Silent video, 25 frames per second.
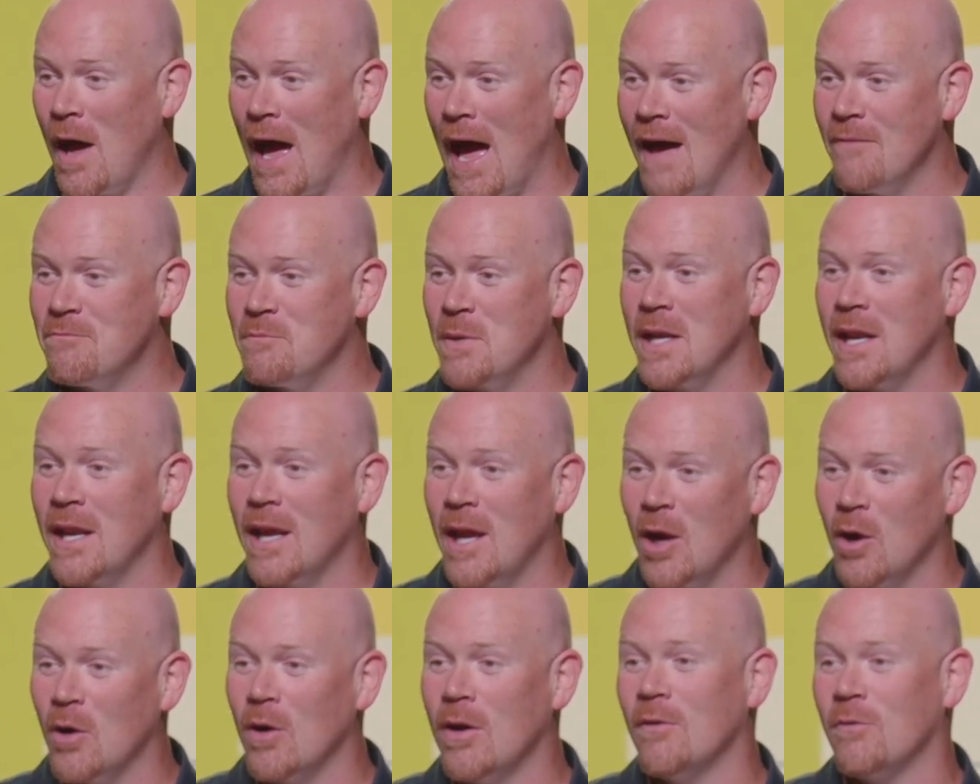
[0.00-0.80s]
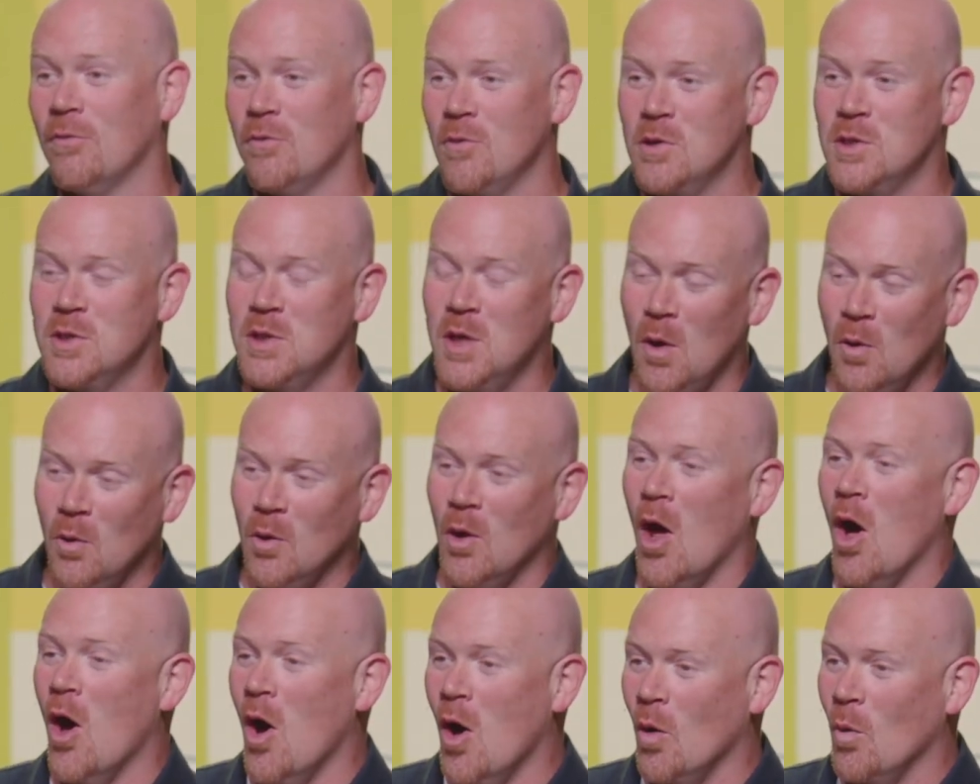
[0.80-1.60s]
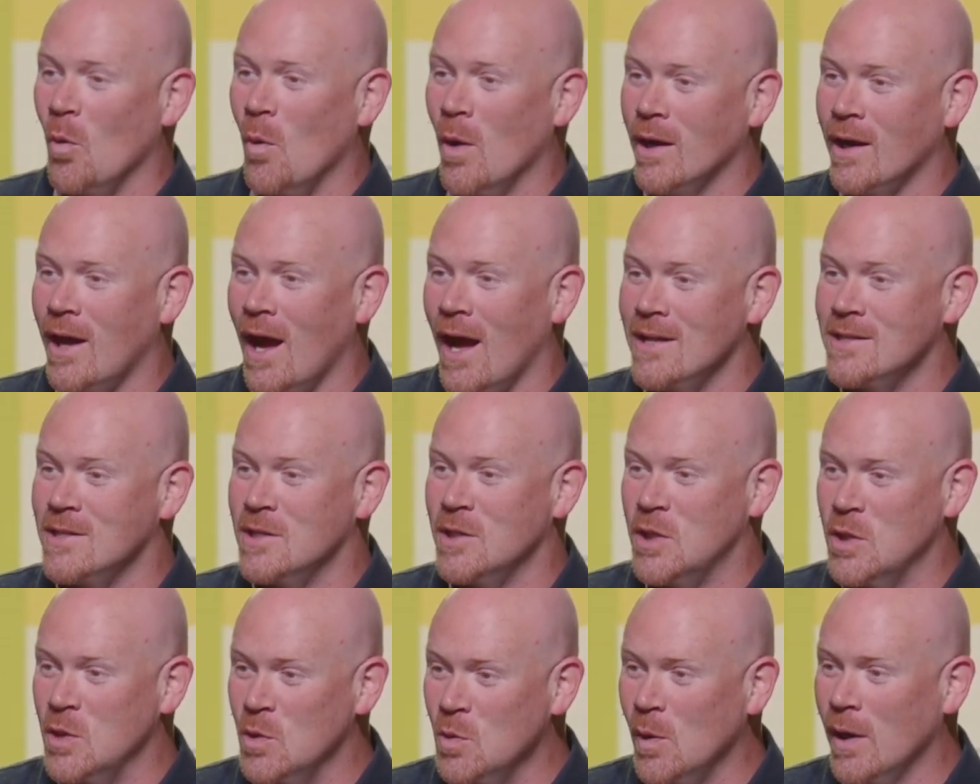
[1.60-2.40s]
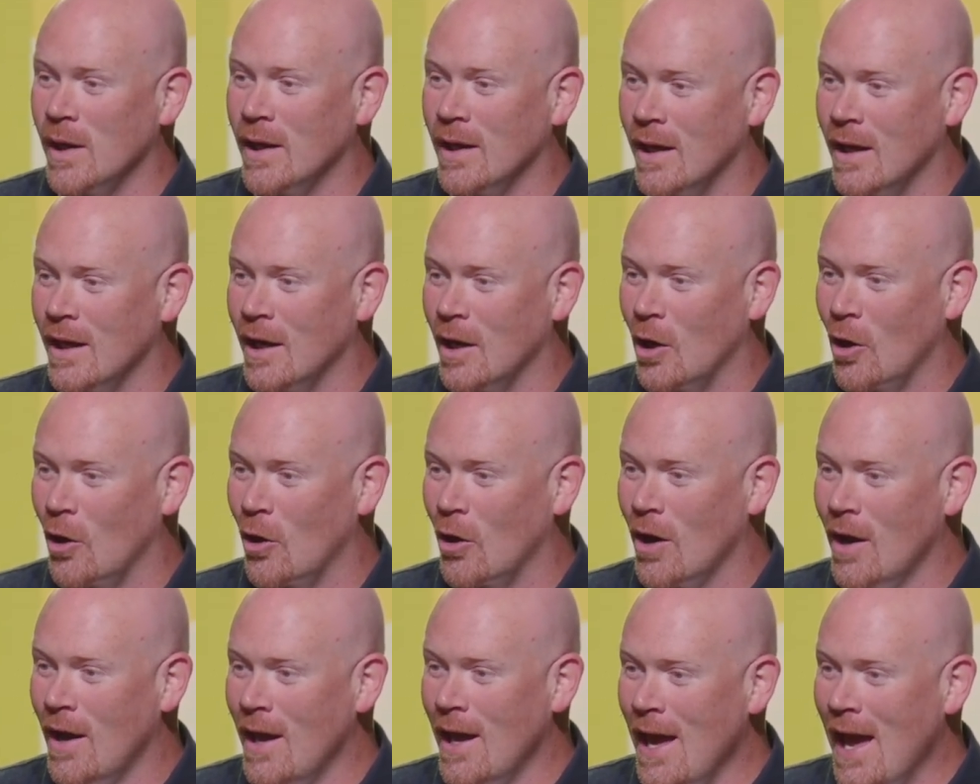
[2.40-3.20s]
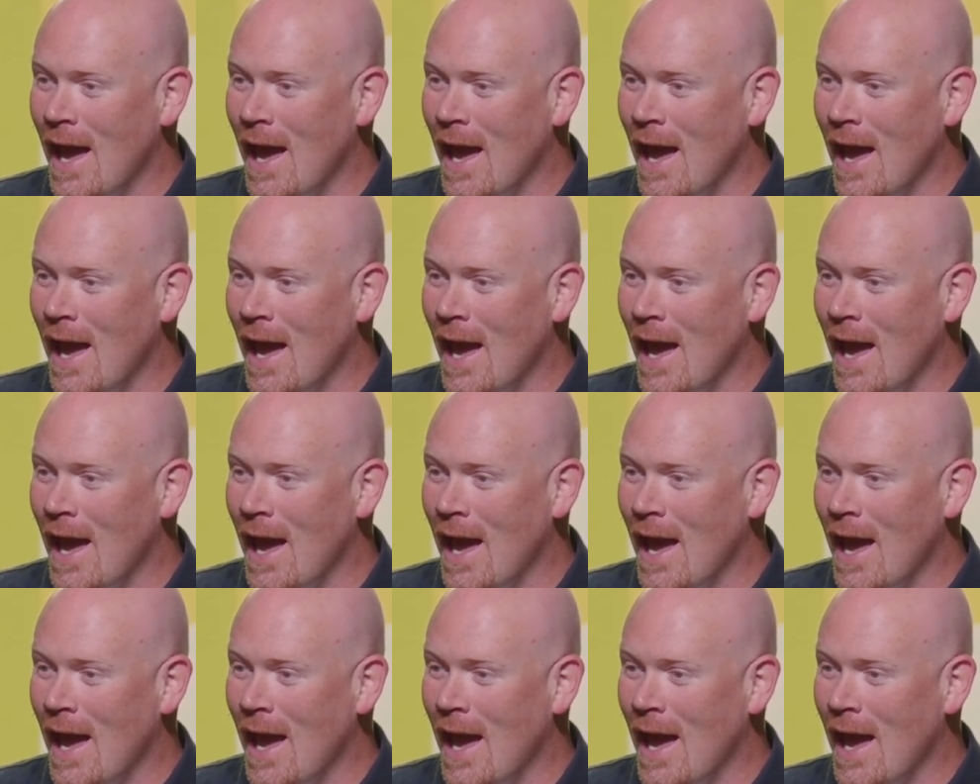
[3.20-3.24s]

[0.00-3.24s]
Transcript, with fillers: I've been hearing for so long what God's doing here,